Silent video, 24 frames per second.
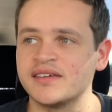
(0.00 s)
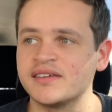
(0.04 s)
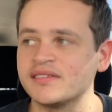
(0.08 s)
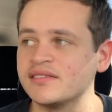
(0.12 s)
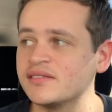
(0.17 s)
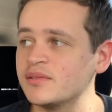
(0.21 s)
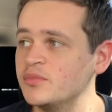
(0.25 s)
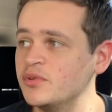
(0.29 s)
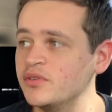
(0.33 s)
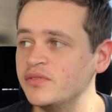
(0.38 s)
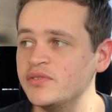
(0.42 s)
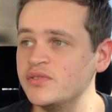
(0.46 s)

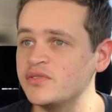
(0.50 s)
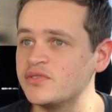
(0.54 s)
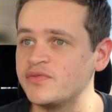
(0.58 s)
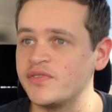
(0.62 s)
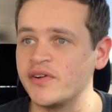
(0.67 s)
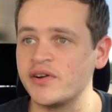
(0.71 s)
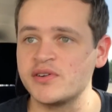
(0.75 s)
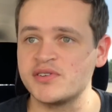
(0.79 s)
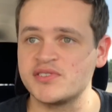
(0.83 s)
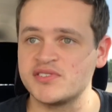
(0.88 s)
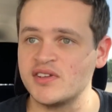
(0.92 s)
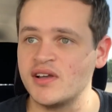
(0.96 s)
the movie was
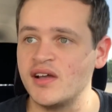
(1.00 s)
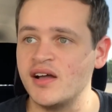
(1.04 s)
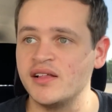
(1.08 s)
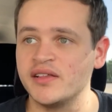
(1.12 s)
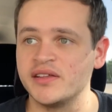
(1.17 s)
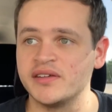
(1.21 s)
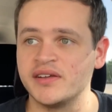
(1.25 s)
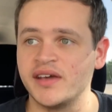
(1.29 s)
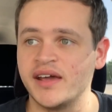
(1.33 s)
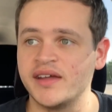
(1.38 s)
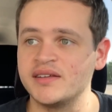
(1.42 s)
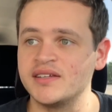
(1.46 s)
very
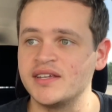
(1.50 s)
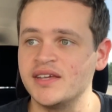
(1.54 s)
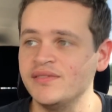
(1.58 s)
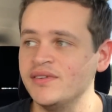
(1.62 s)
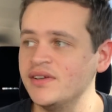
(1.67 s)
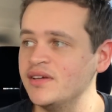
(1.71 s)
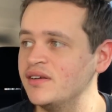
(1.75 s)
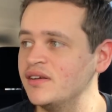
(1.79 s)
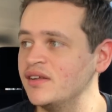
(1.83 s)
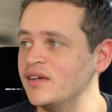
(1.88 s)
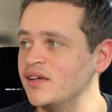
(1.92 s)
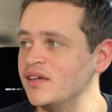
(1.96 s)
solid. I give
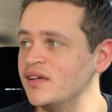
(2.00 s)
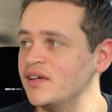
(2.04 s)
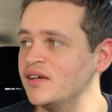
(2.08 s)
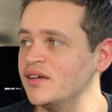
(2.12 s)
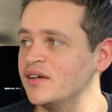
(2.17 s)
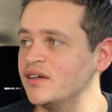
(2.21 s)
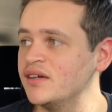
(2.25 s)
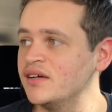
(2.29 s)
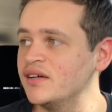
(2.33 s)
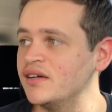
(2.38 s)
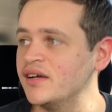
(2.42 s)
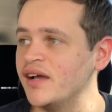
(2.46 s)
it
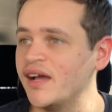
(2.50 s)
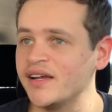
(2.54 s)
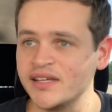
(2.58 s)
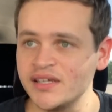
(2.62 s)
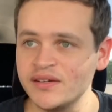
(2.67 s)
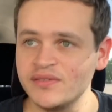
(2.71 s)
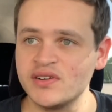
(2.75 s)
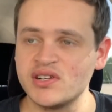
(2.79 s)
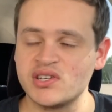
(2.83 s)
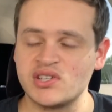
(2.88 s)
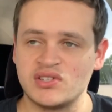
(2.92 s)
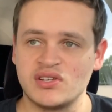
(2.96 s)

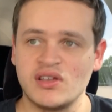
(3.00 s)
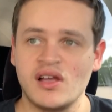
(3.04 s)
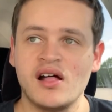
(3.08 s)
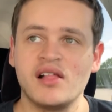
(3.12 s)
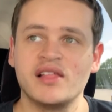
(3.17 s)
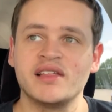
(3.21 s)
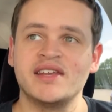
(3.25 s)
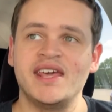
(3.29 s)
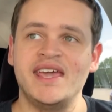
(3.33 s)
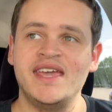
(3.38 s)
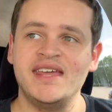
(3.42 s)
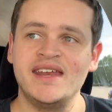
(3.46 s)
a
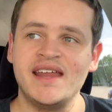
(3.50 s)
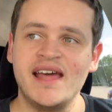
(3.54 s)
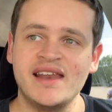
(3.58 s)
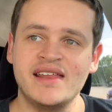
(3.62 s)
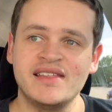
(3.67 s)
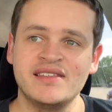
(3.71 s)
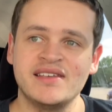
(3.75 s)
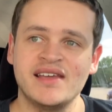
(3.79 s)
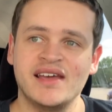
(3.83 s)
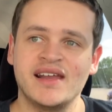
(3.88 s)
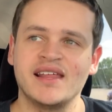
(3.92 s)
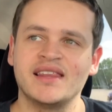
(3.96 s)
solid 8 out
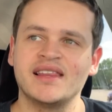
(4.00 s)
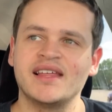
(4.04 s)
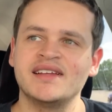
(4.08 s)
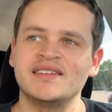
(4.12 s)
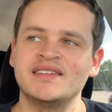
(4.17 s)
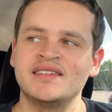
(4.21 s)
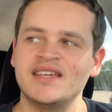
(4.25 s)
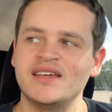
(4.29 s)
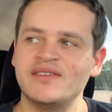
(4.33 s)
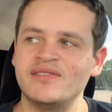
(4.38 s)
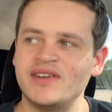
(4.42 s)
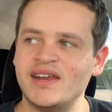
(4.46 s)
of 10. I'd like
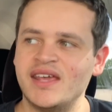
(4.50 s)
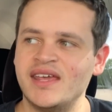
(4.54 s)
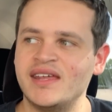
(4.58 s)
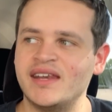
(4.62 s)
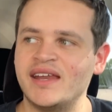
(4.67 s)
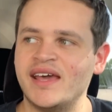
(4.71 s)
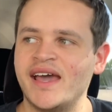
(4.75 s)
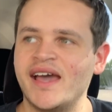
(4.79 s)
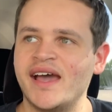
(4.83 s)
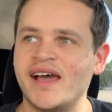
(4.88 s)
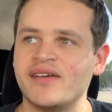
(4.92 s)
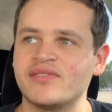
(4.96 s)
to give it an
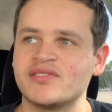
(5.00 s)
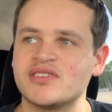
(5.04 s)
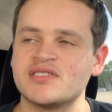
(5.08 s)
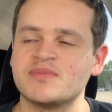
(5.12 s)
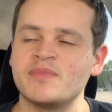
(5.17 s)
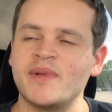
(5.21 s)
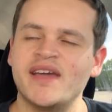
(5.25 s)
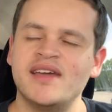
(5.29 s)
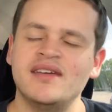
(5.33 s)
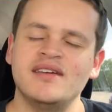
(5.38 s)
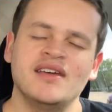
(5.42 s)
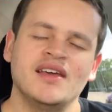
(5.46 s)
8.5, because
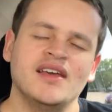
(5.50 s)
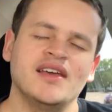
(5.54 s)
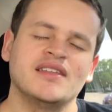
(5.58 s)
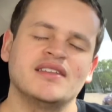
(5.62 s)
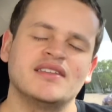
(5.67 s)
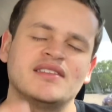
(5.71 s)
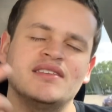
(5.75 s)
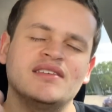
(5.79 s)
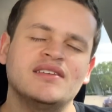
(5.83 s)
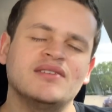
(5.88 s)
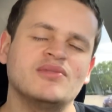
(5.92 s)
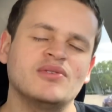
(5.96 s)

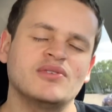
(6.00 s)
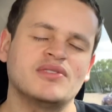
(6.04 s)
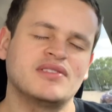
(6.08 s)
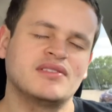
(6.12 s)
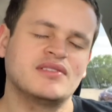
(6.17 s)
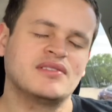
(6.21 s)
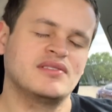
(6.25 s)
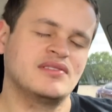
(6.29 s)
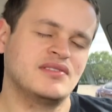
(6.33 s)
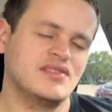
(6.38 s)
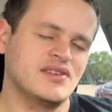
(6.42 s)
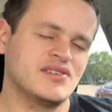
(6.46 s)
the thing with
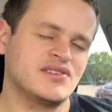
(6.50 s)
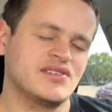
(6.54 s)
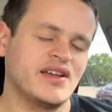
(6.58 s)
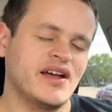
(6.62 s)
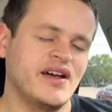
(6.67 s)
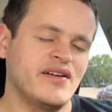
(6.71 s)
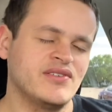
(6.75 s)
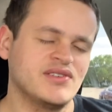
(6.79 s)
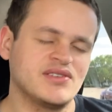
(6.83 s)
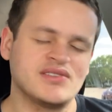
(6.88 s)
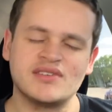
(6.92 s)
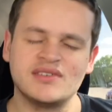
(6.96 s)
this,
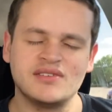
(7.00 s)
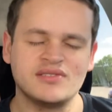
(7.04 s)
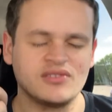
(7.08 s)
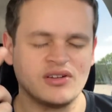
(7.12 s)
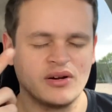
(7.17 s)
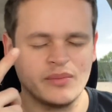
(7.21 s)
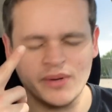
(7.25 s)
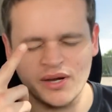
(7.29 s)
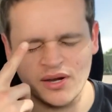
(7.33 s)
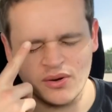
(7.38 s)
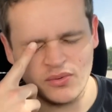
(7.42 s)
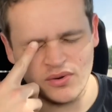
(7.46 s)
obviously,
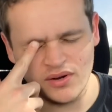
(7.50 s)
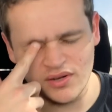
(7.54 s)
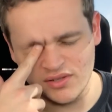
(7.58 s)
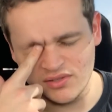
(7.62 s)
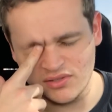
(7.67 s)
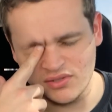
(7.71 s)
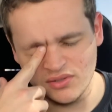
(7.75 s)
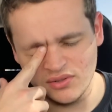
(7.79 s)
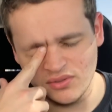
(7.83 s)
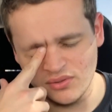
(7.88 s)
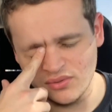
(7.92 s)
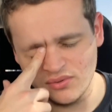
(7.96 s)
Terminator 1 and
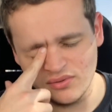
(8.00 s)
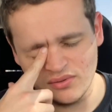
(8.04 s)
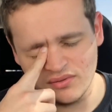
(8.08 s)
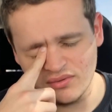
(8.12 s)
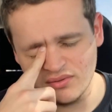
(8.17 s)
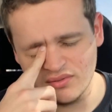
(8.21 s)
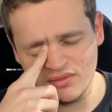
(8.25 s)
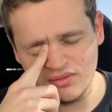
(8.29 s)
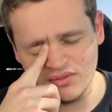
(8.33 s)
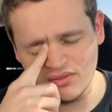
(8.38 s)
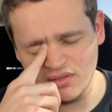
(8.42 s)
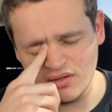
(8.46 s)
2,
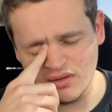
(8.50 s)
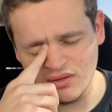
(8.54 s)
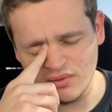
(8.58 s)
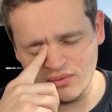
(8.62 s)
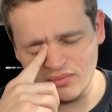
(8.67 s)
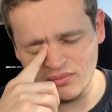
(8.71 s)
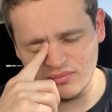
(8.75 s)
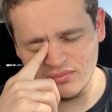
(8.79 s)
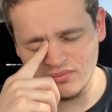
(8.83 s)
you know,